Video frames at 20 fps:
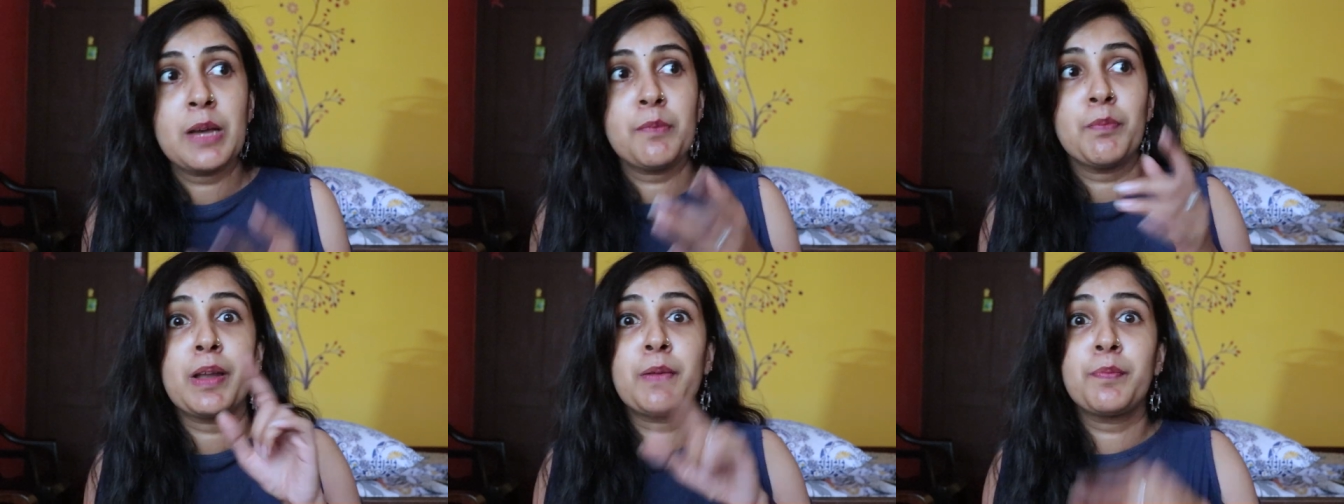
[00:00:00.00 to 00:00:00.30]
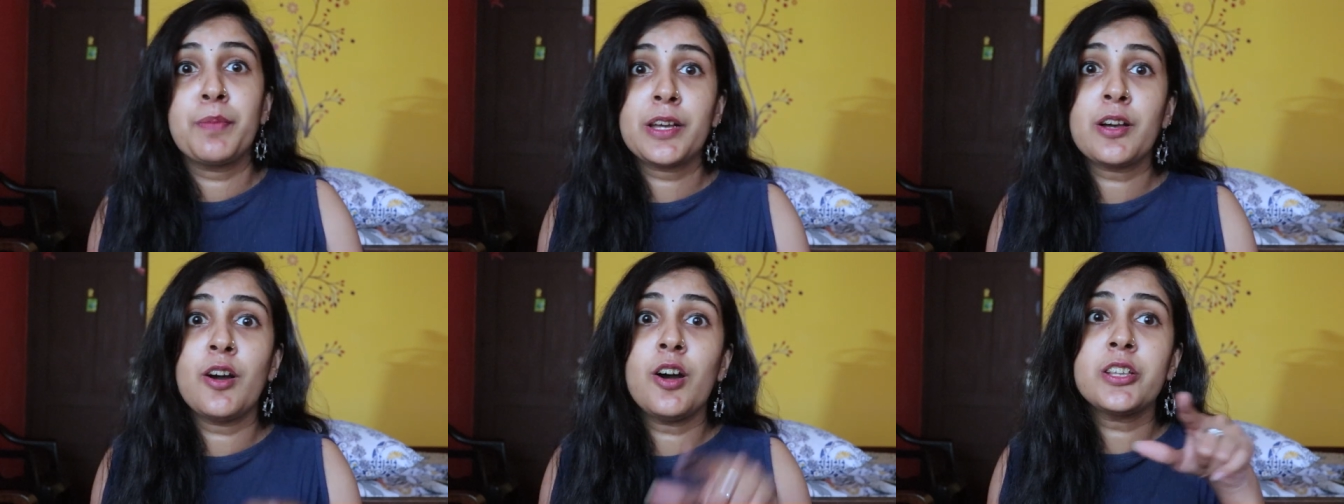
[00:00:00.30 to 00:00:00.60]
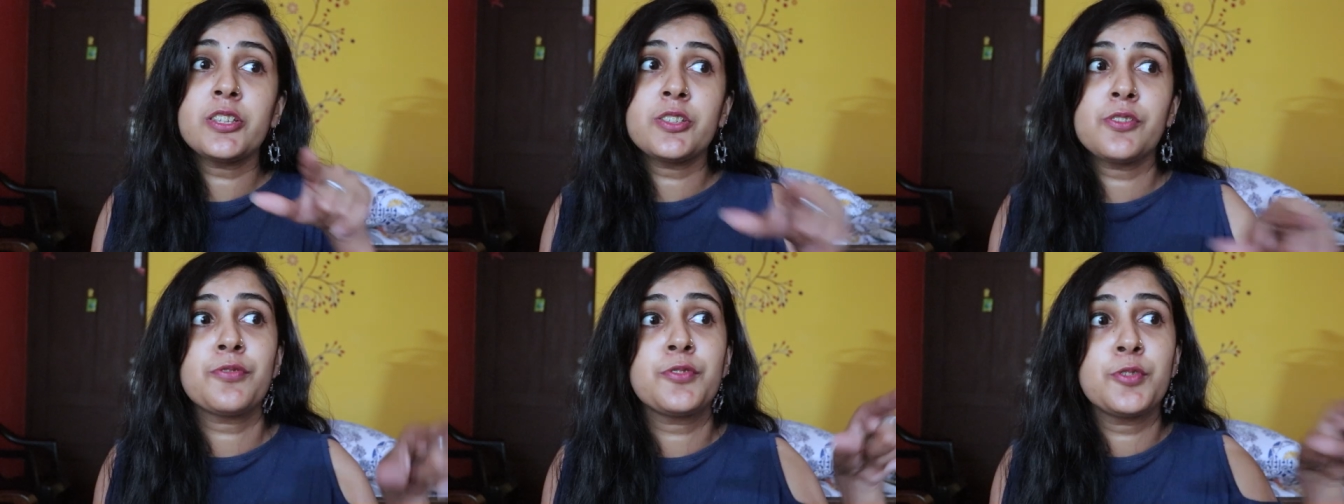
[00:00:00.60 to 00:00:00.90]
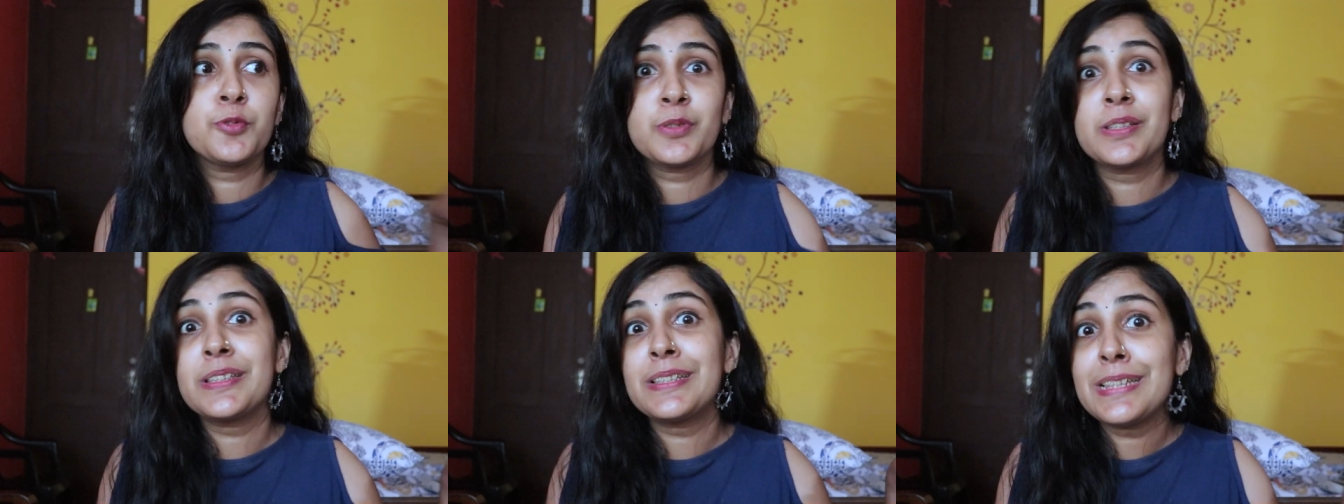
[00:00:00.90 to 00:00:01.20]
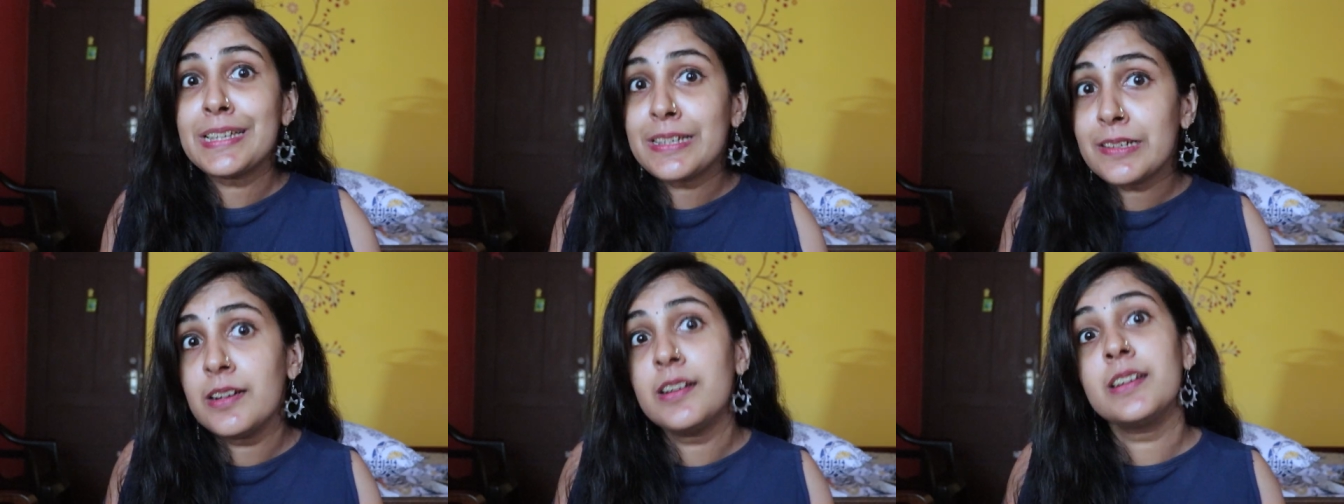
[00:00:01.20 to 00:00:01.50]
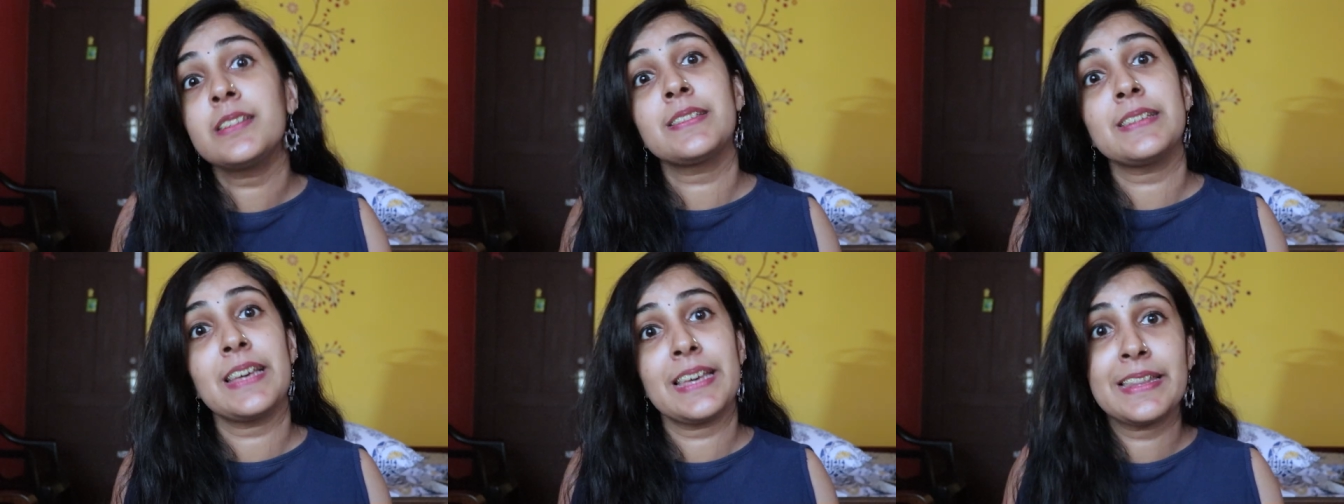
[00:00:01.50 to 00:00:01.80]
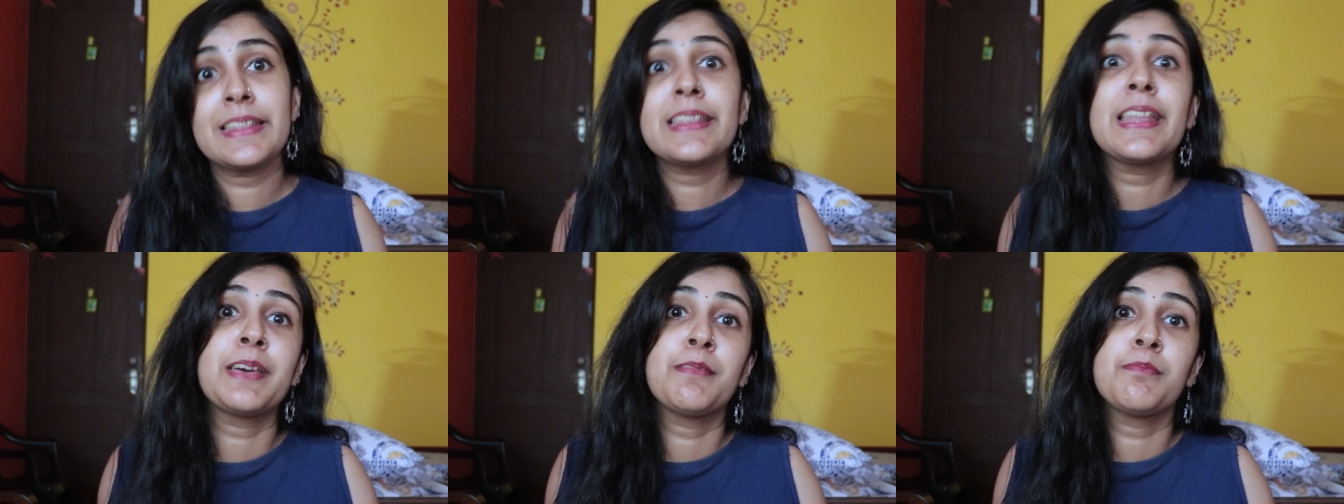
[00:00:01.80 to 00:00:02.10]
but because of those stickers
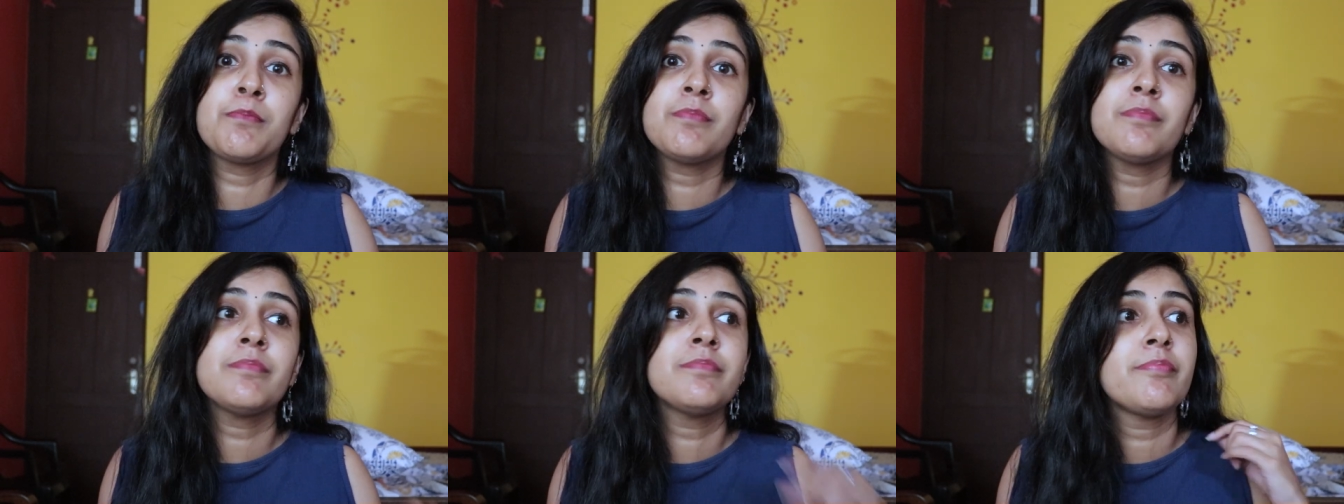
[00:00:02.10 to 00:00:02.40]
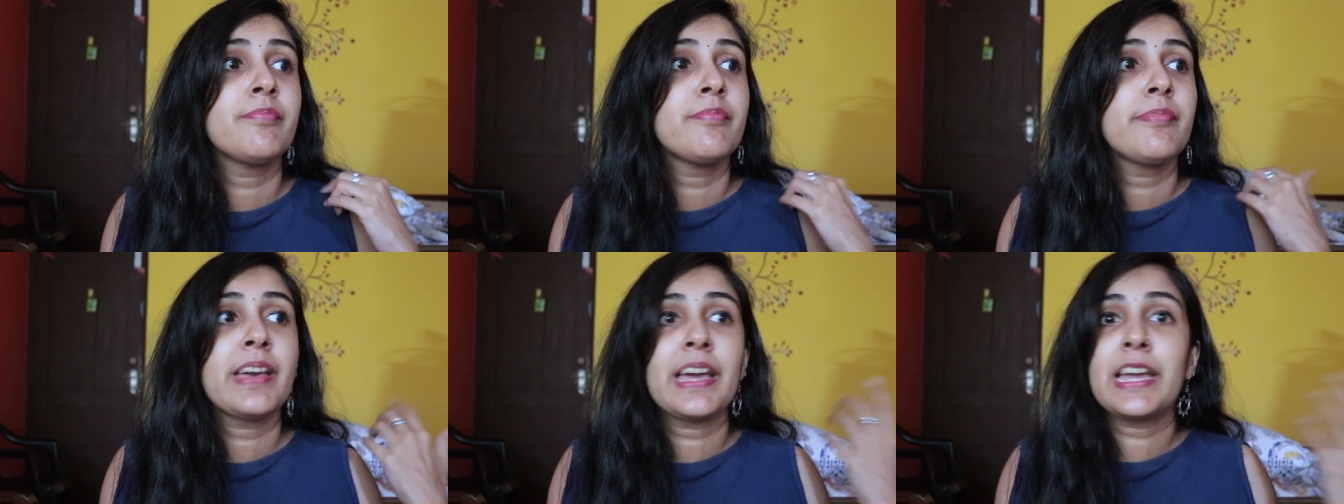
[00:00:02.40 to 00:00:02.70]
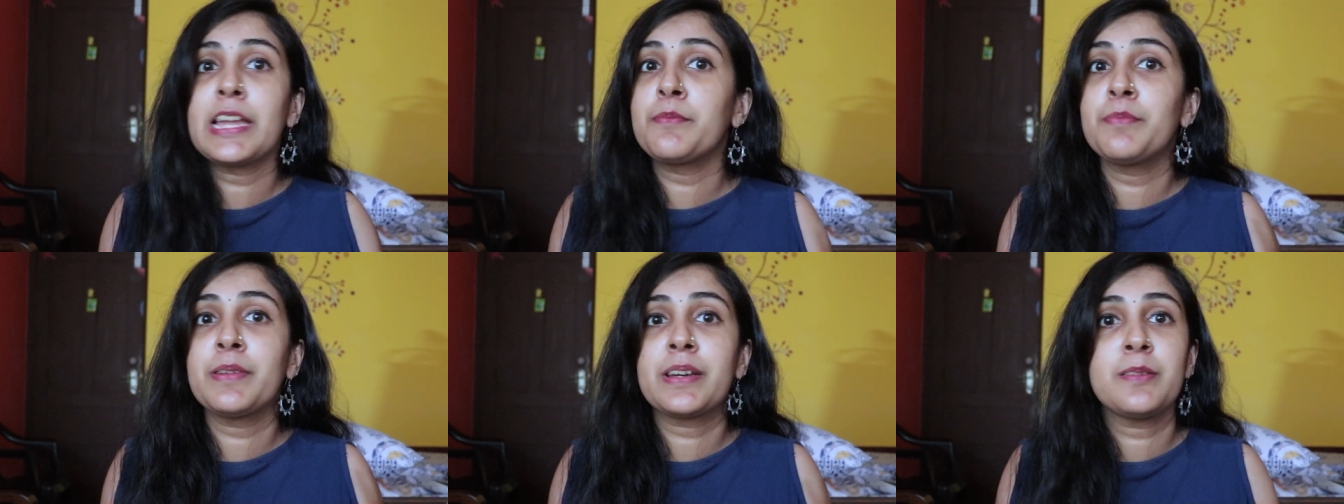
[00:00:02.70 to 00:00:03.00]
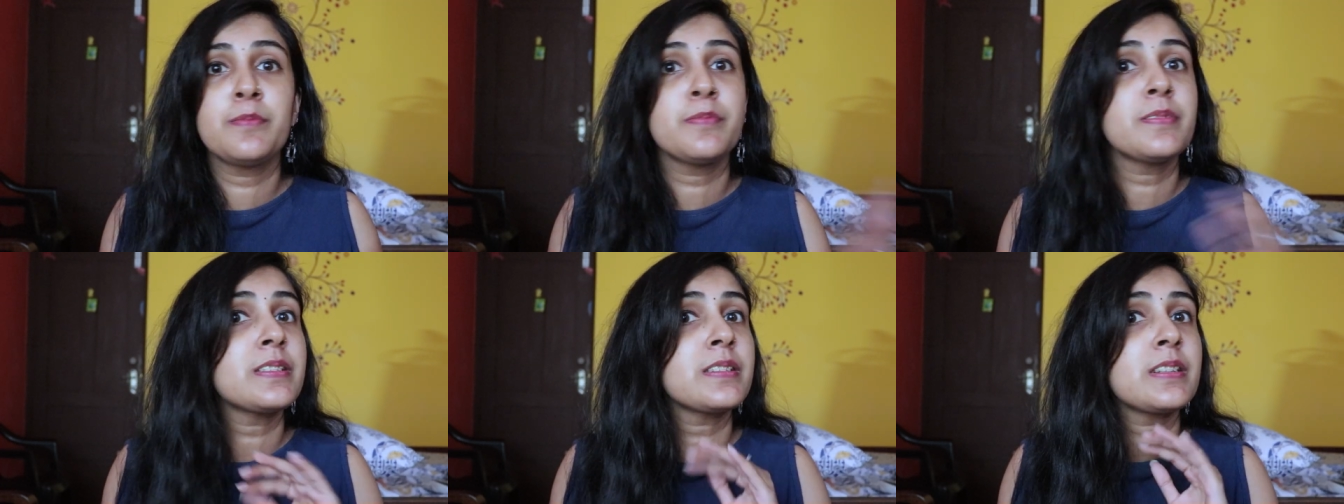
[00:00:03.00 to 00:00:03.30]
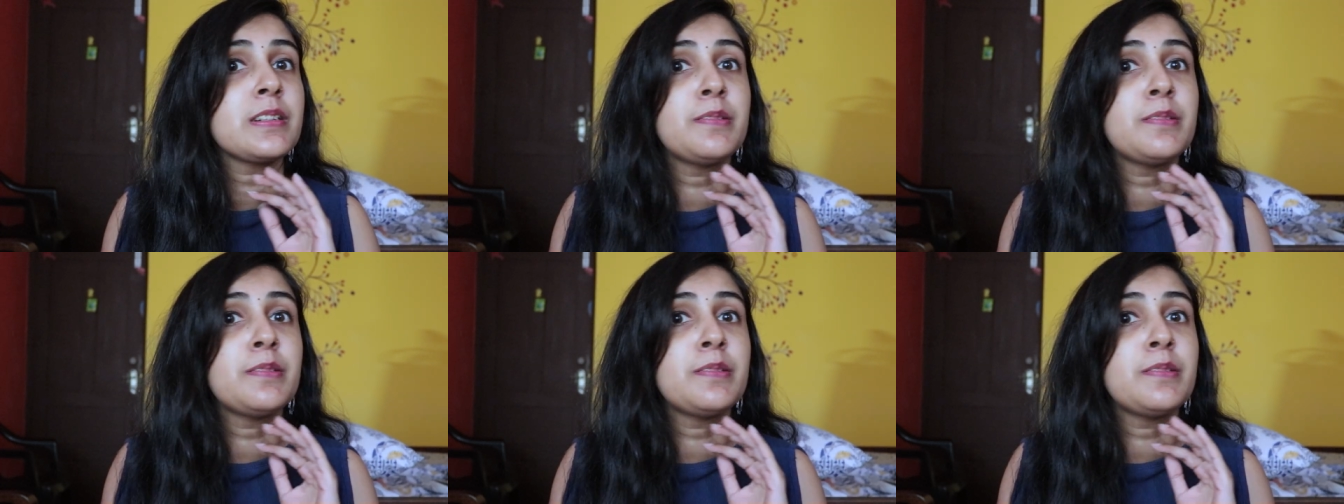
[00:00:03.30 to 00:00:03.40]
in them, it becomes